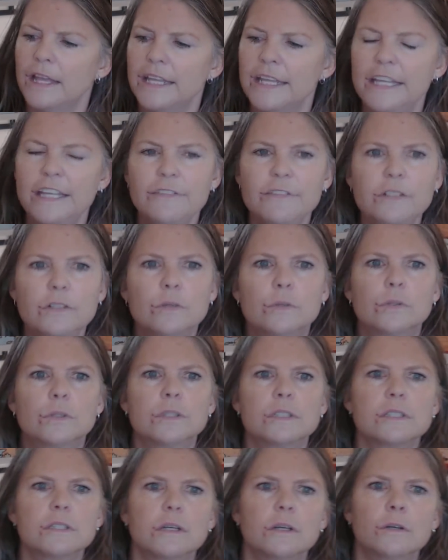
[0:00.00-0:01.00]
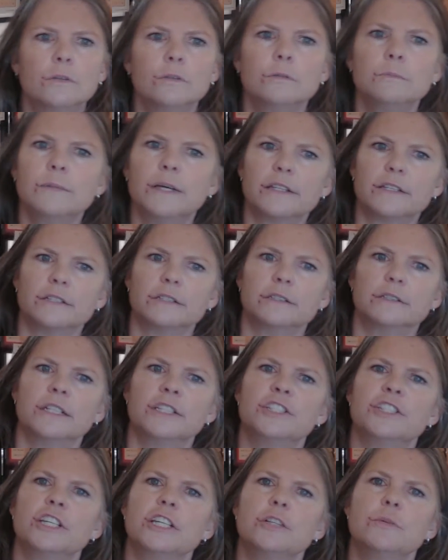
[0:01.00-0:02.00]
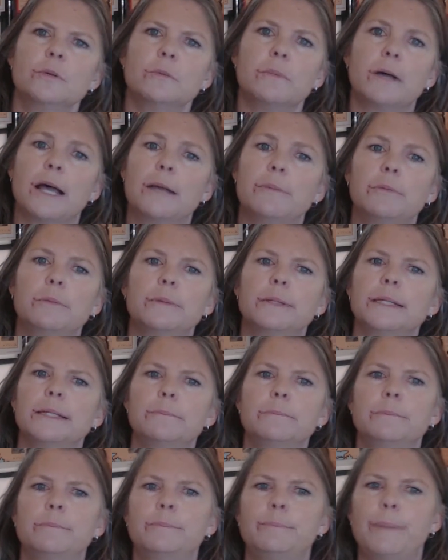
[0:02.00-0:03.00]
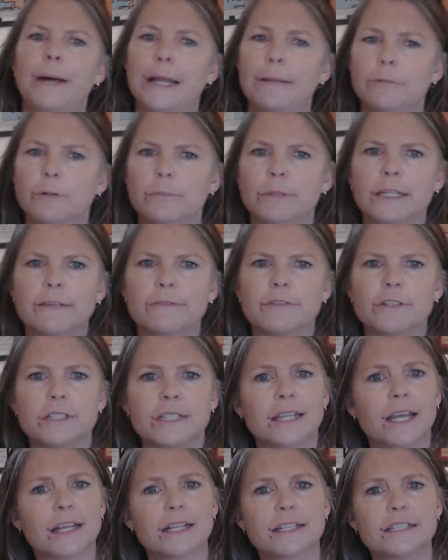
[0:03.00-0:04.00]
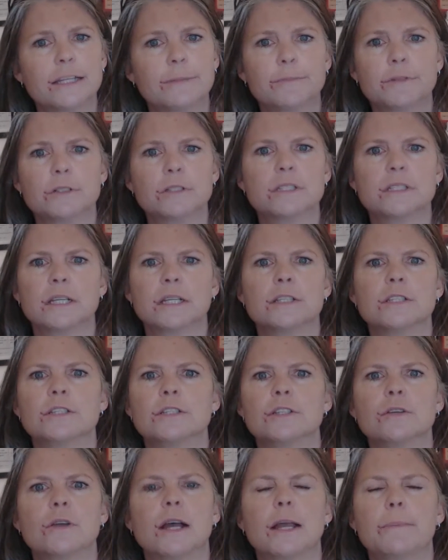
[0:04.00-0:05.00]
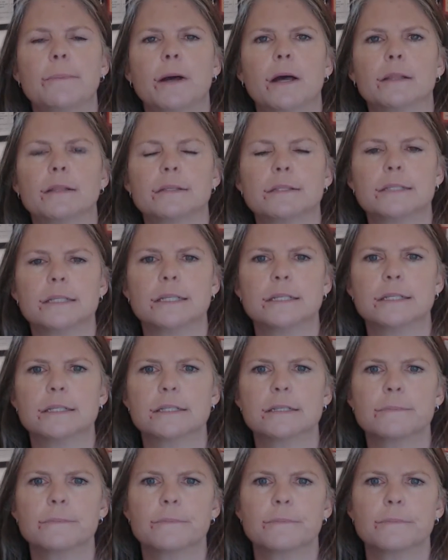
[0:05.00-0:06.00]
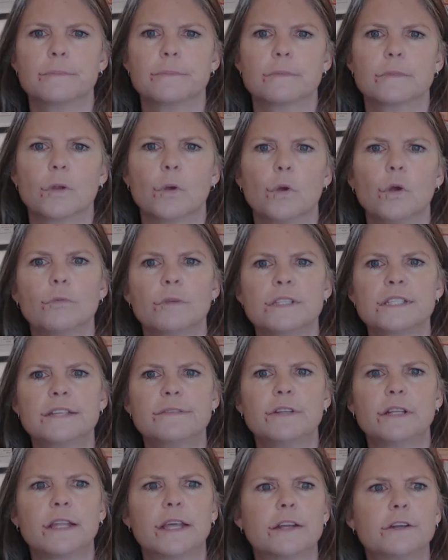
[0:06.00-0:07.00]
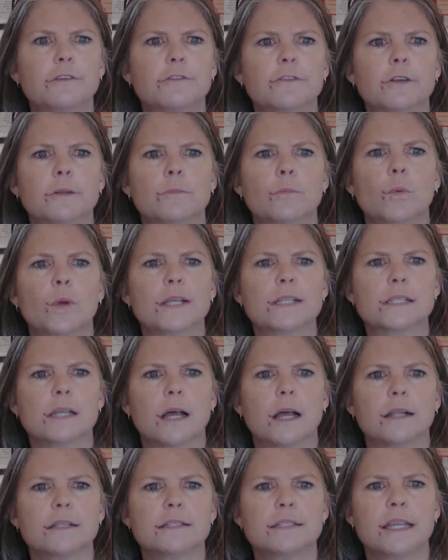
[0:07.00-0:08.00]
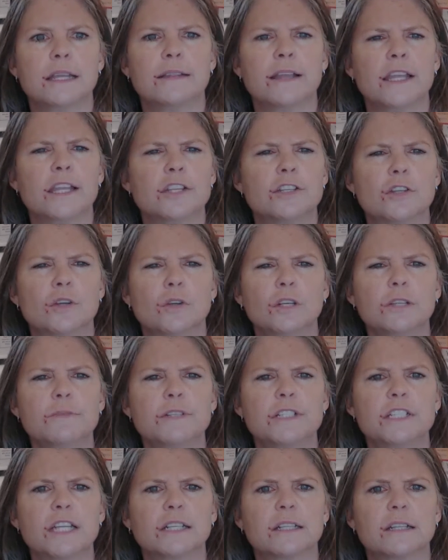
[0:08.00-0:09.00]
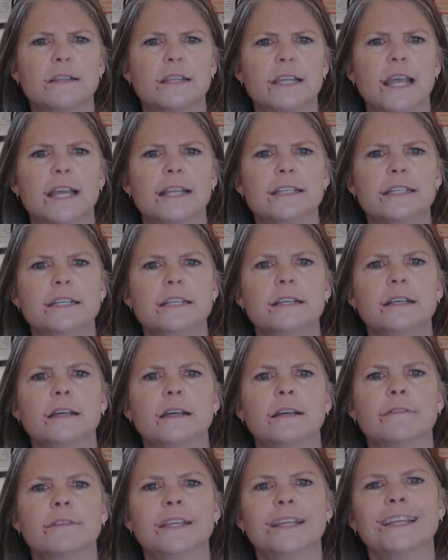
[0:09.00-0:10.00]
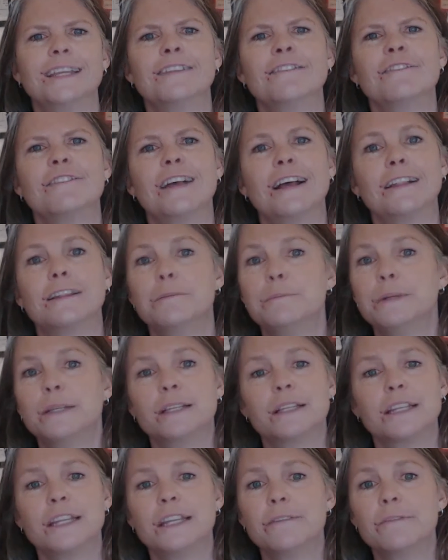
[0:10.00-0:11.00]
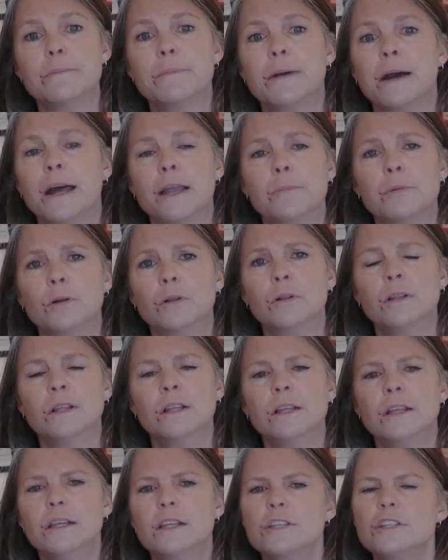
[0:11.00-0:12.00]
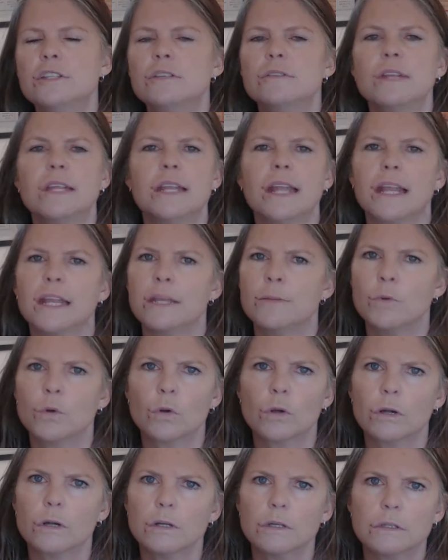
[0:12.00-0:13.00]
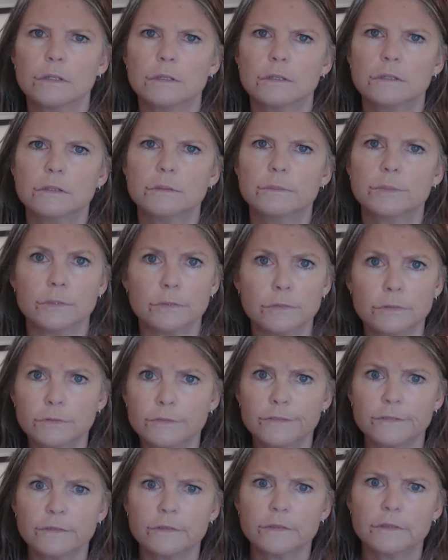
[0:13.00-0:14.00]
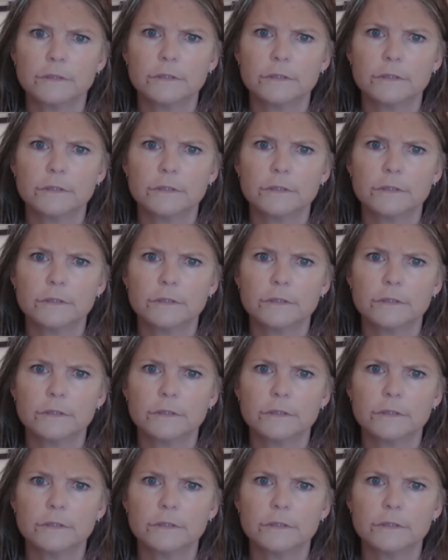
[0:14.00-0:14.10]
Even Hort's own mother, a genuine Bible believer, did not accept her son's new hypotheses. Hort received a letter from Westcott saying that he totally rejected the idea of the infallibility of the Bible. Do you need any more proof?